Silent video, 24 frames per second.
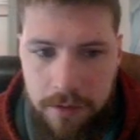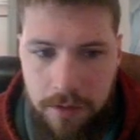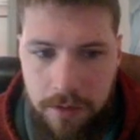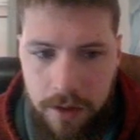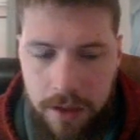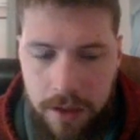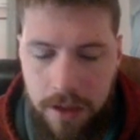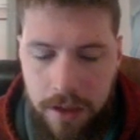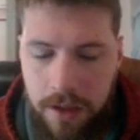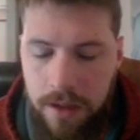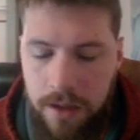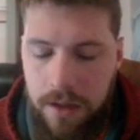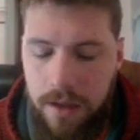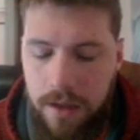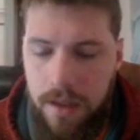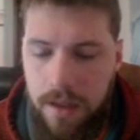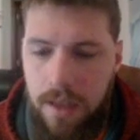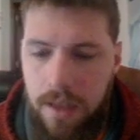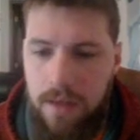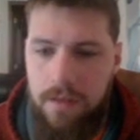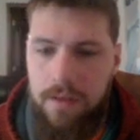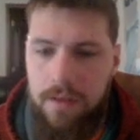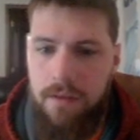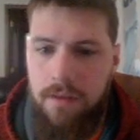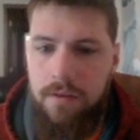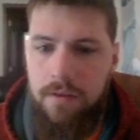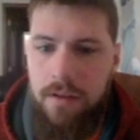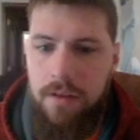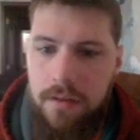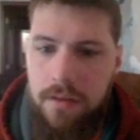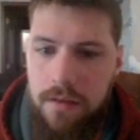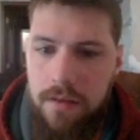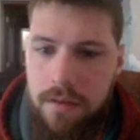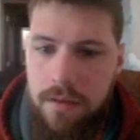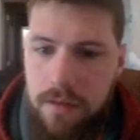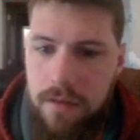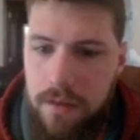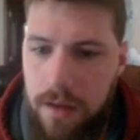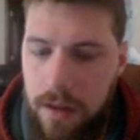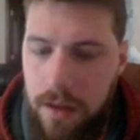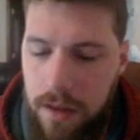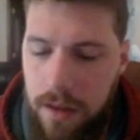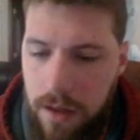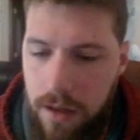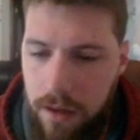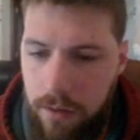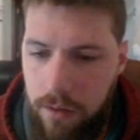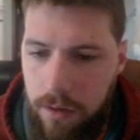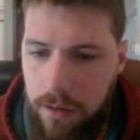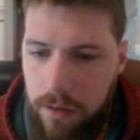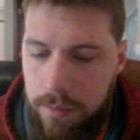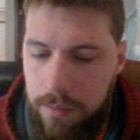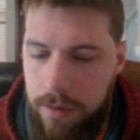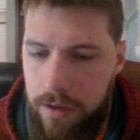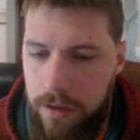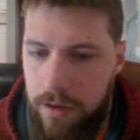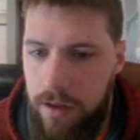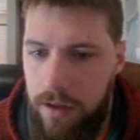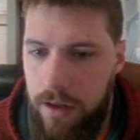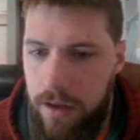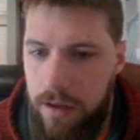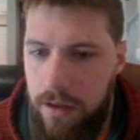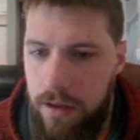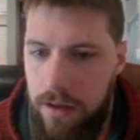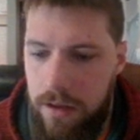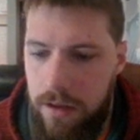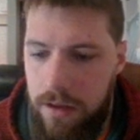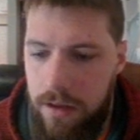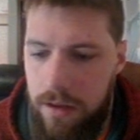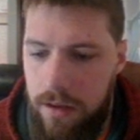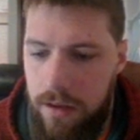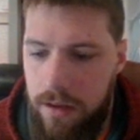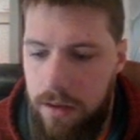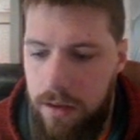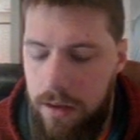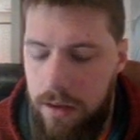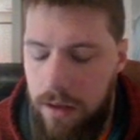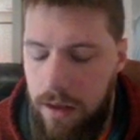so I could get an 87 to 88 rated player and a